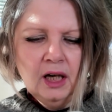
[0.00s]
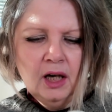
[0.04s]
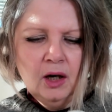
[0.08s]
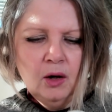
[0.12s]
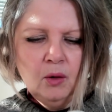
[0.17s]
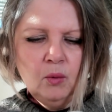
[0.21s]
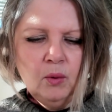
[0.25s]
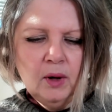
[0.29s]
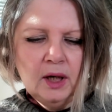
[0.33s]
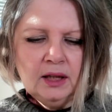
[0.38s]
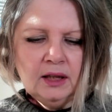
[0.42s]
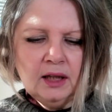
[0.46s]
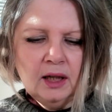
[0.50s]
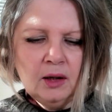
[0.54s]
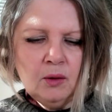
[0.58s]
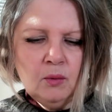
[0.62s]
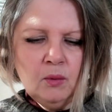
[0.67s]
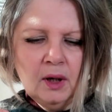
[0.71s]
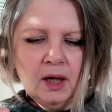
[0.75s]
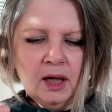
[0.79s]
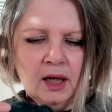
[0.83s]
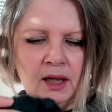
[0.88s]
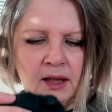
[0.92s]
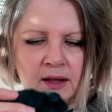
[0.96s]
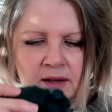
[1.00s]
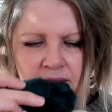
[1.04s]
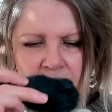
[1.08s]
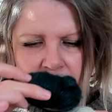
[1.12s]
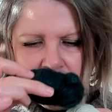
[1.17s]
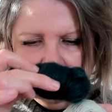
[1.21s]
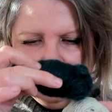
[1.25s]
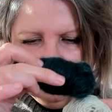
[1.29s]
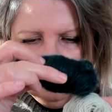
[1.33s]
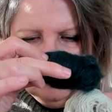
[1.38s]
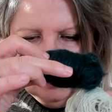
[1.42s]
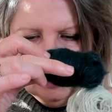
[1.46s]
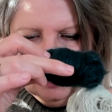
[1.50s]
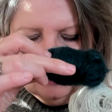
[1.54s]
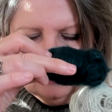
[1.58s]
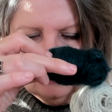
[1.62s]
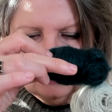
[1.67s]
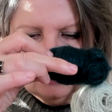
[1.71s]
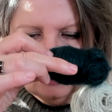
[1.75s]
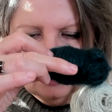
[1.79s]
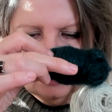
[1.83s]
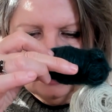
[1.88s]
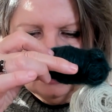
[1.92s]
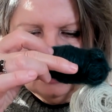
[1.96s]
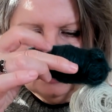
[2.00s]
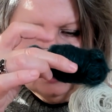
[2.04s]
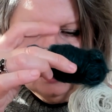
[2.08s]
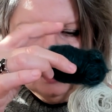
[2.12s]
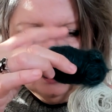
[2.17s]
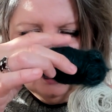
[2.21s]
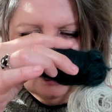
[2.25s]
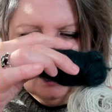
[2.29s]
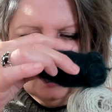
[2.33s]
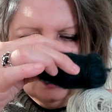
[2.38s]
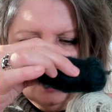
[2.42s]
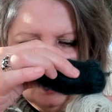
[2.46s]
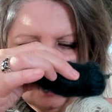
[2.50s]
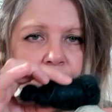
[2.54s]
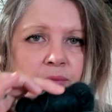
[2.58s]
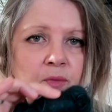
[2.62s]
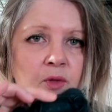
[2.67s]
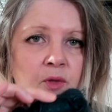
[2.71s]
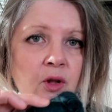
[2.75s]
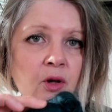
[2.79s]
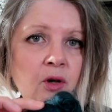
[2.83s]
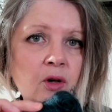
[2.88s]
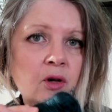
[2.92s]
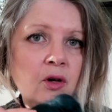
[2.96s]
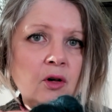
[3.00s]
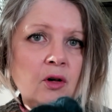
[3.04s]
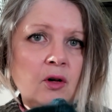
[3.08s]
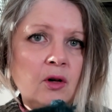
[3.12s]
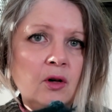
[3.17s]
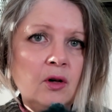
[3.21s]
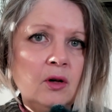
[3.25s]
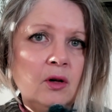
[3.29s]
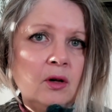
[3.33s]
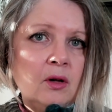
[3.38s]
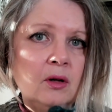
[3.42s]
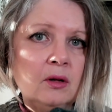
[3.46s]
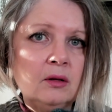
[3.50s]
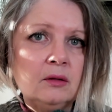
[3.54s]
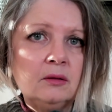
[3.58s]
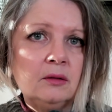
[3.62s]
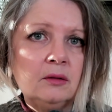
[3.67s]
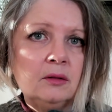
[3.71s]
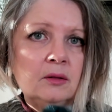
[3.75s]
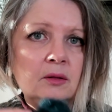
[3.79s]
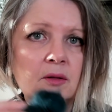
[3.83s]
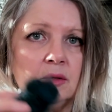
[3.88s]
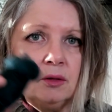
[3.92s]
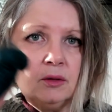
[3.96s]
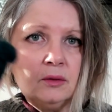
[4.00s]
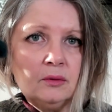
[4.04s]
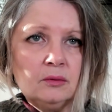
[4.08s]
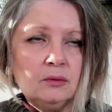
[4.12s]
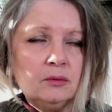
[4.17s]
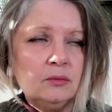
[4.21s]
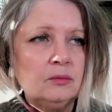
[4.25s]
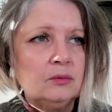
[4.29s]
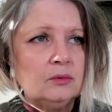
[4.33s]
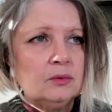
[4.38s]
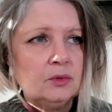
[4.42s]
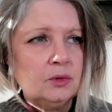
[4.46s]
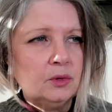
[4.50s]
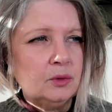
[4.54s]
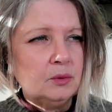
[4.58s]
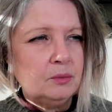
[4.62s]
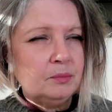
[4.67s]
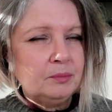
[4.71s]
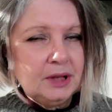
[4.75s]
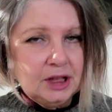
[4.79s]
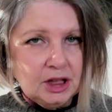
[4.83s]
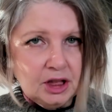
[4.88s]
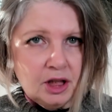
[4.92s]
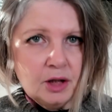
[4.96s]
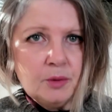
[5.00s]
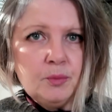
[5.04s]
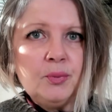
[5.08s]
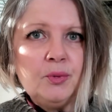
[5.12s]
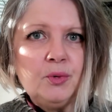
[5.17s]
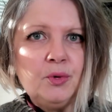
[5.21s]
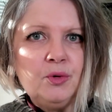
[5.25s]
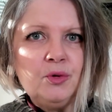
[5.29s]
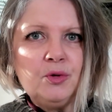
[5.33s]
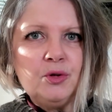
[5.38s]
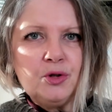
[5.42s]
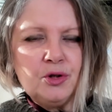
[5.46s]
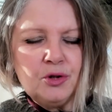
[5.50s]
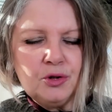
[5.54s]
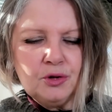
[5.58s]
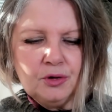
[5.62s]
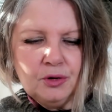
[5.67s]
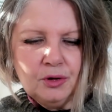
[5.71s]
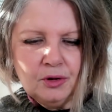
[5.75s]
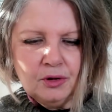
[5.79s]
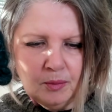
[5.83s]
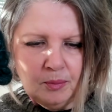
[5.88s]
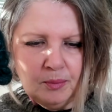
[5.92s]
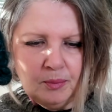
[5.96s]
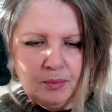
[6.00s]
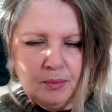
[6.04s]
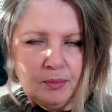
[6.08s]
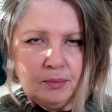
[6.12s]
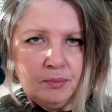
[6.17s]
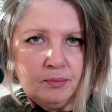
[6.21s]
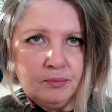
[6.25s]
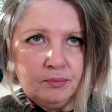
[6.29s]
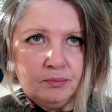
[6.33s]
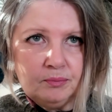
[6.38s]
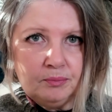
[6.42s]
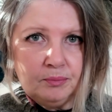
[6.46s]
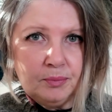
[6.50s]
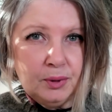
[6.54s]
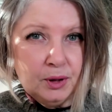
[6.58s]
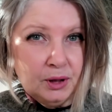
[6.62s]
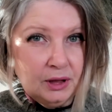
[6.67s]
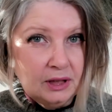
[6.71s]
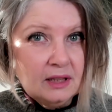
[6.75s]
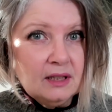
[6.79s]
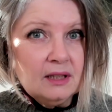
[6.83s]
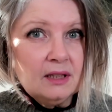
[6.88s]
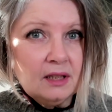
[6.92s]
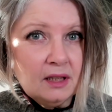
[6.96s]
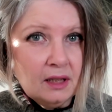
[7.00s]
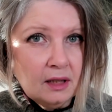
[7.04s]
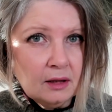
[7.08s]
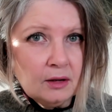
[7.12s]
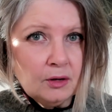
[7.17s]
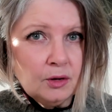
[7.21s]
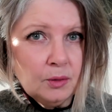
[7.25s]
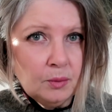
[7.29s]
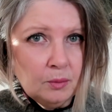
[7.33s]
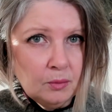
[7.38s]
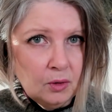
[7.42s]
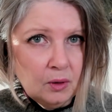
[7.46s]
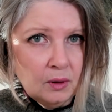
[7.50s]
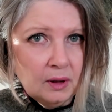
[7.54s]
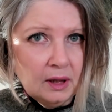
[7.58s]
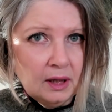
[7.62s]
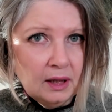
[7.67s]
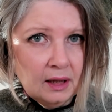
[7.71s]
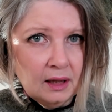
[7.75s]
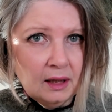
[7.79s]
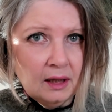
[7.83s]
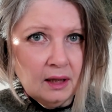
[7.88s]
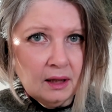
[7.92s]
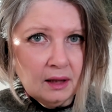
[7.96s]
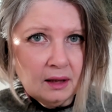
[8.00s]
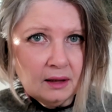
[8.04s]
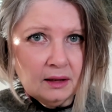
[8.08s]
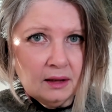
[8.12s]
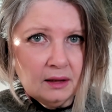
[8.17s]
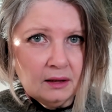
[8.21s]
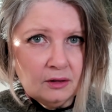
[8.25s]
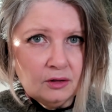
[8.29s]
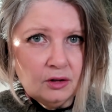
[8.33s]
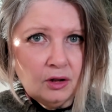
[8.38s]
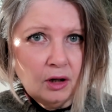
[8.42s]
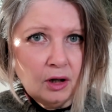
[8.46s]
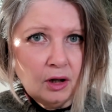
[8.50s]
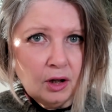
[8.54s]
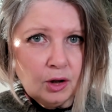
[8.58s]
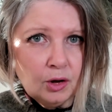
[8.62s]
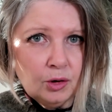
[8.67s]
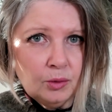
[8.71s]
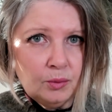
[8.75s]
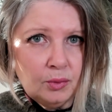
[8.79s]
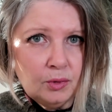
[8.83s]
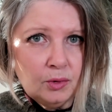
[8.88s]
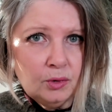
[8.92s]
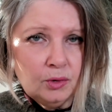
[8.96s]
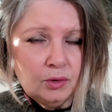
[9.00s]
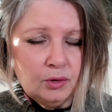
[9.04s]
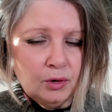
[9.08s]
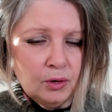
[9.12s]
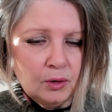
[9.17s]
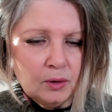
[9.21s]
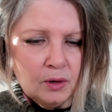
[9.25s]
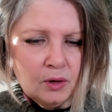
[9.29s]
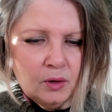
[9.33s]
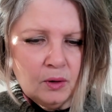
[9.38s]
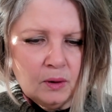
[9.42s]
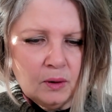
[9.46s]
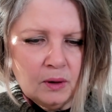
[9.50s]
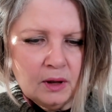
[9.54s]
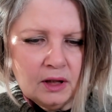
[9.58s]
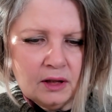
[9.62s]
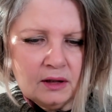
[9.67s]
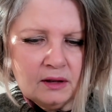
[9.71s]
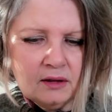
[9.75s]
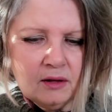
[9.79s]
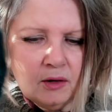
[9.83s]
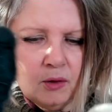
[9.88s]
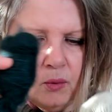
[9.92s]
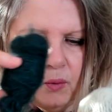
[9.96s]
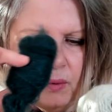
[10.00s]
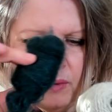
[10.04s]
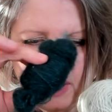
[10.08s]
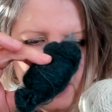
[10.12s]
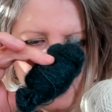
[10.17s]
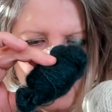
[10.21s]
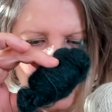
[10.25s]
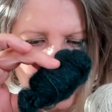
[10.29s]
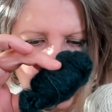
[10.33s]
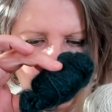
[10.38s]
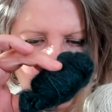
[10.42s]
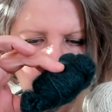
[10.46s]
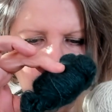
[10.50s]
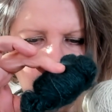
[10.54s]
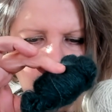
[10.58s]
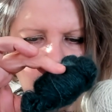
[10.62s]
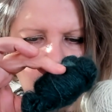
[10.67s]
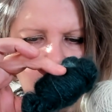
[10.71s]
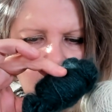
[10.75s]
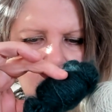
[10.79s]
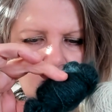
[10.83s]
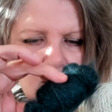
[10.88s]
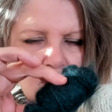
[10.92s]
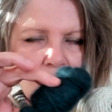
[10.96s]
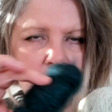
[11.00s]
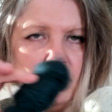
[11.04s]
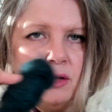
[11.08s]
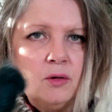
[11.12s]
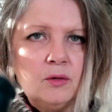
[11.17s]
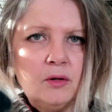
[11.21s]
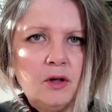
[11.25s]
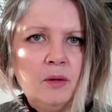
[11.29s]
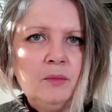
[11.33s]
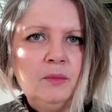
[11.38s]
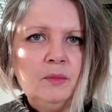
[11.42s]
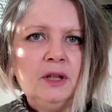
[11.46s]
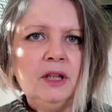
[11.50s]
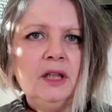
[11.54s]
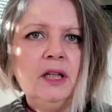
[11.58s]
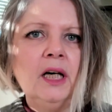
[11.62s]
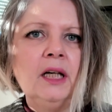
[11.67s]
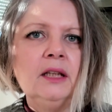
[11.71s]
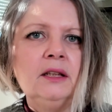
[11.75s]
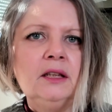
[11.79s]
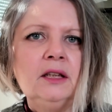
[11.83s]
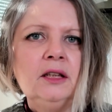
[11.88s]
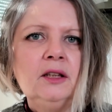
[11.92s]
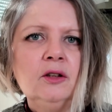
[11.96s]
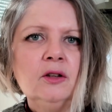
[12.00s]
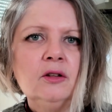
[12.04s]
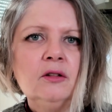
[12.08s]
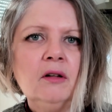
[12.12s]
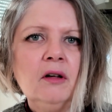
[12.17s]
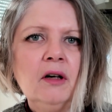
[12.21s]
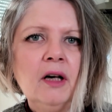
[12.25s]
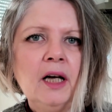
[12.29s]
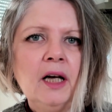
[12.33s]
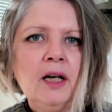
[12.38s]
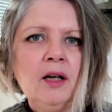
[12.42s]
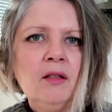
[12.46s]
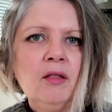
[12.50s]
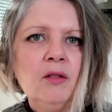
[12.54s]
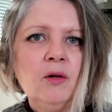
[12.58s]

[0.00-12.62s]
when I was mixing the Biche Petit Silk Mohair in dark blue turquoise with the Romney, I did not like